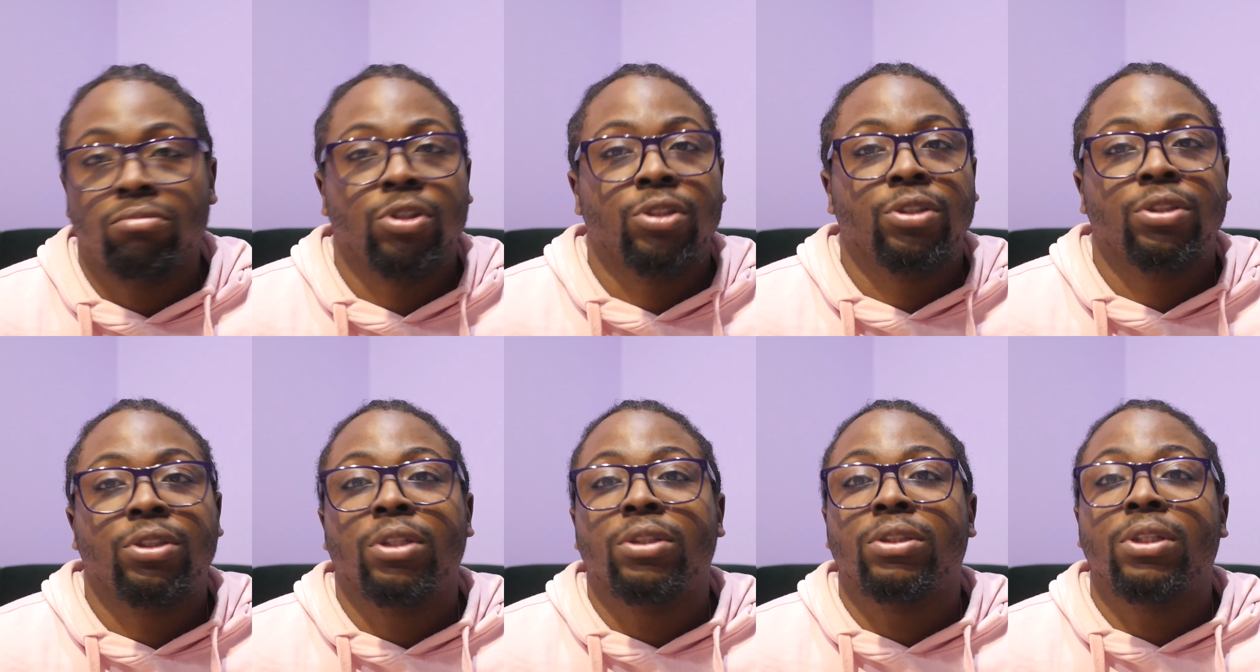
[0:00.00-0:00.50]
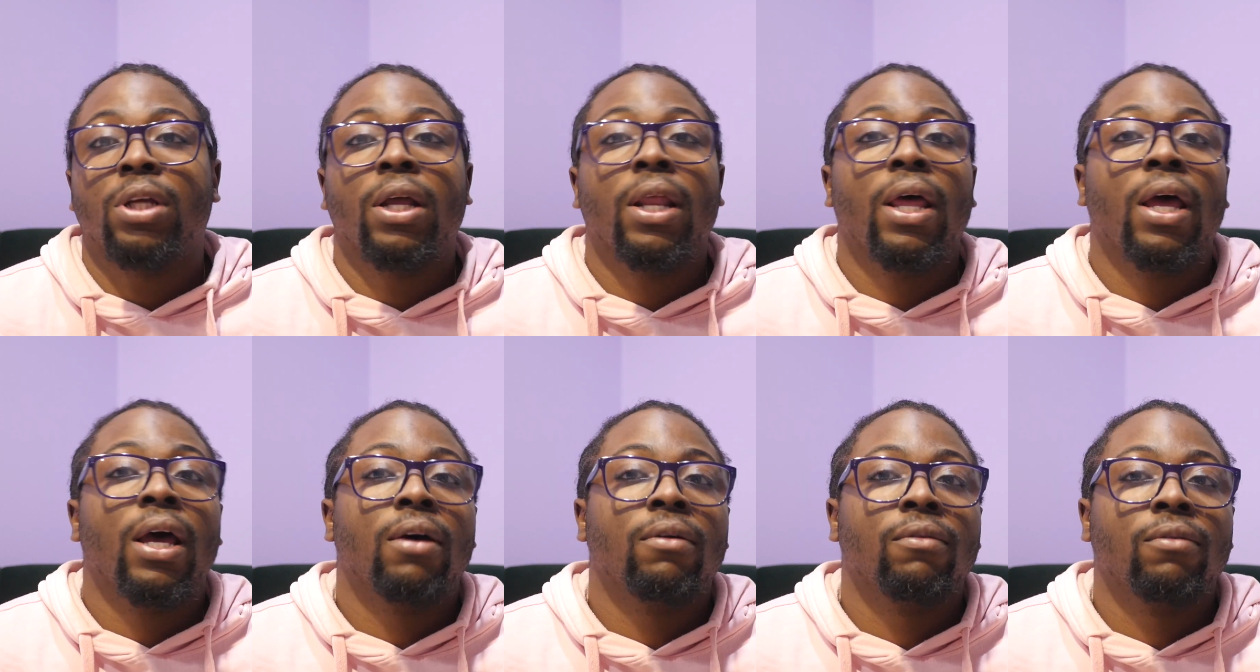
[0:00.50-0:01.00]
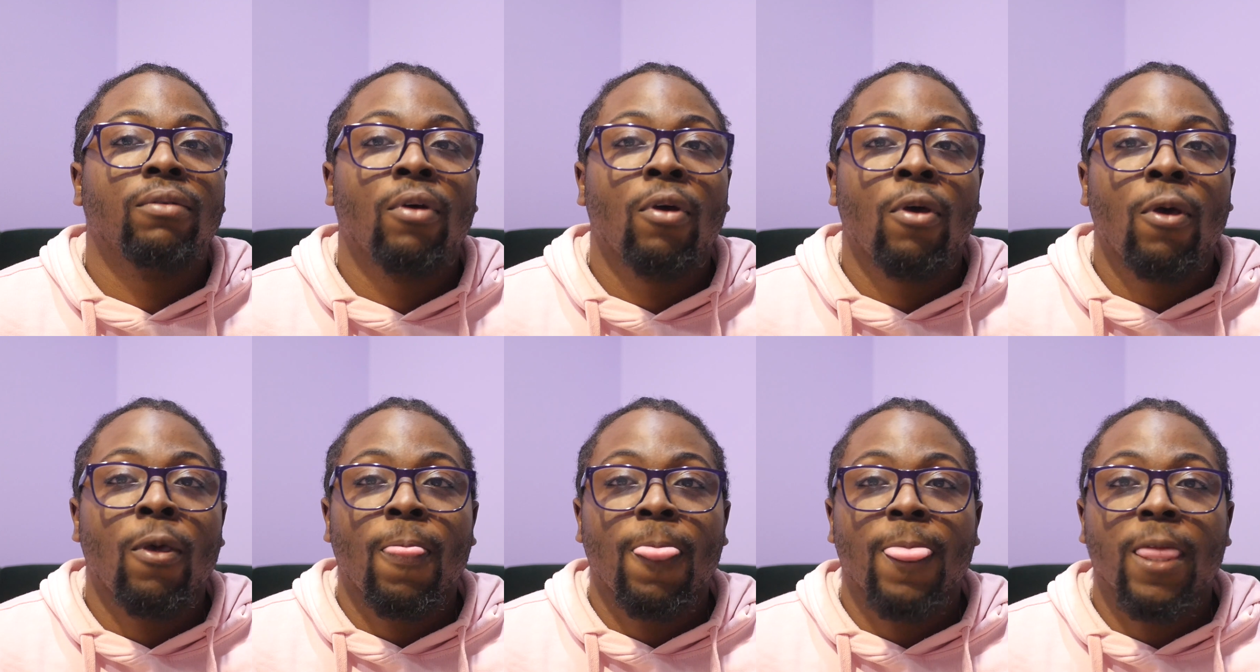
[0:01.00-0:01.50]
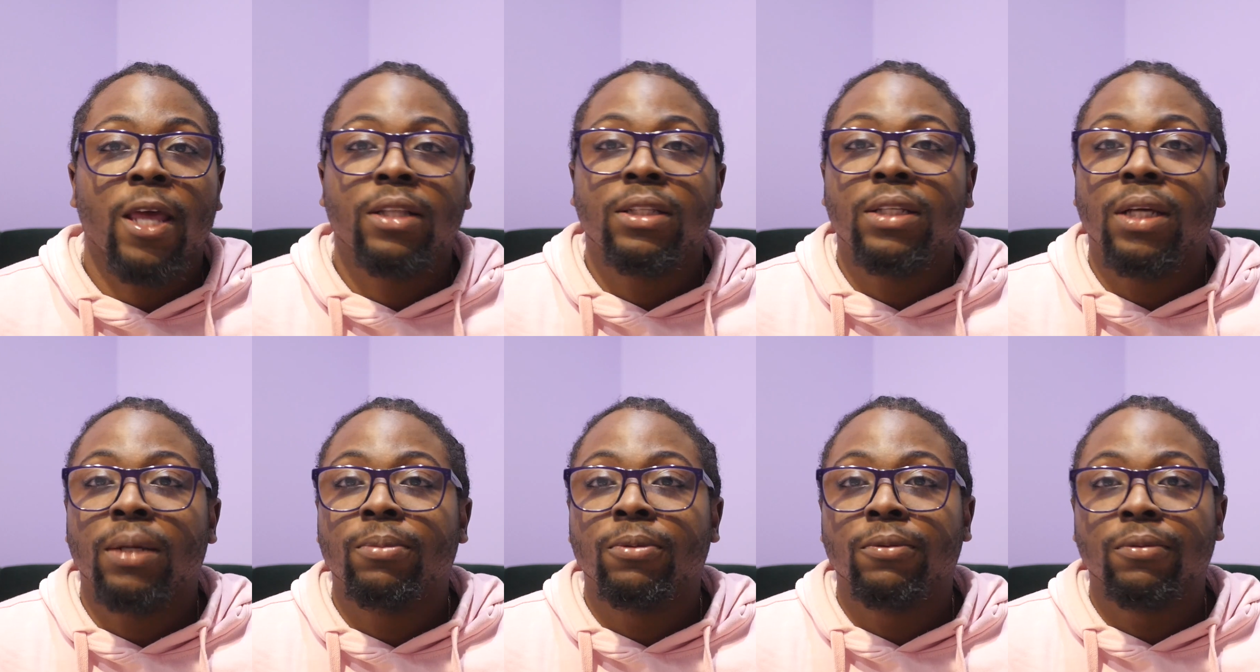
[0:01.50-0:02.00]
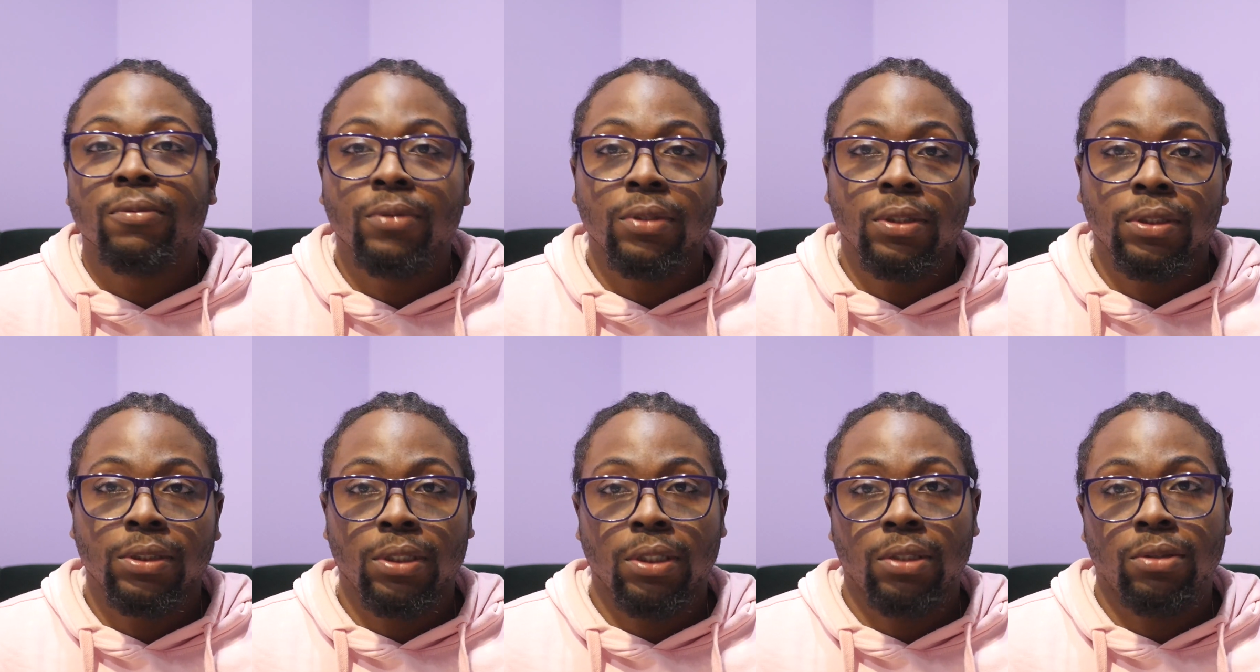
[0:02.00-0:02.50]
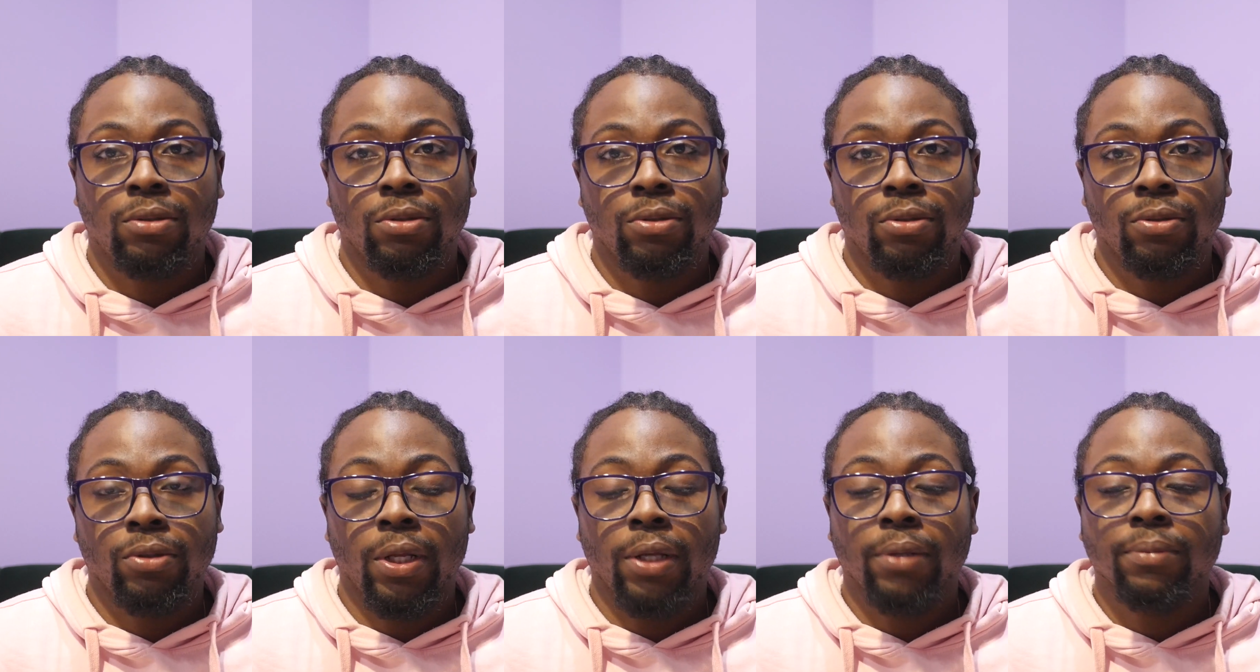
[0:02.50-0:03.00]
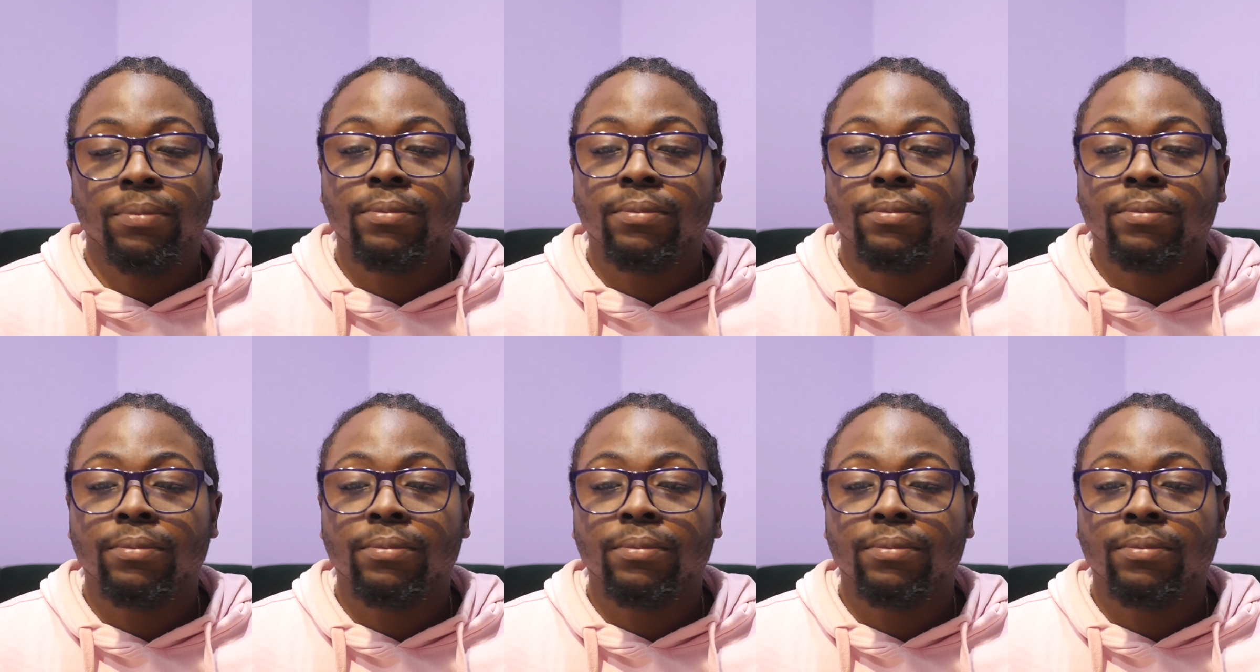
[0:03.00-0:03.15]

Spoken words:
just does not have that type of real estate to do that.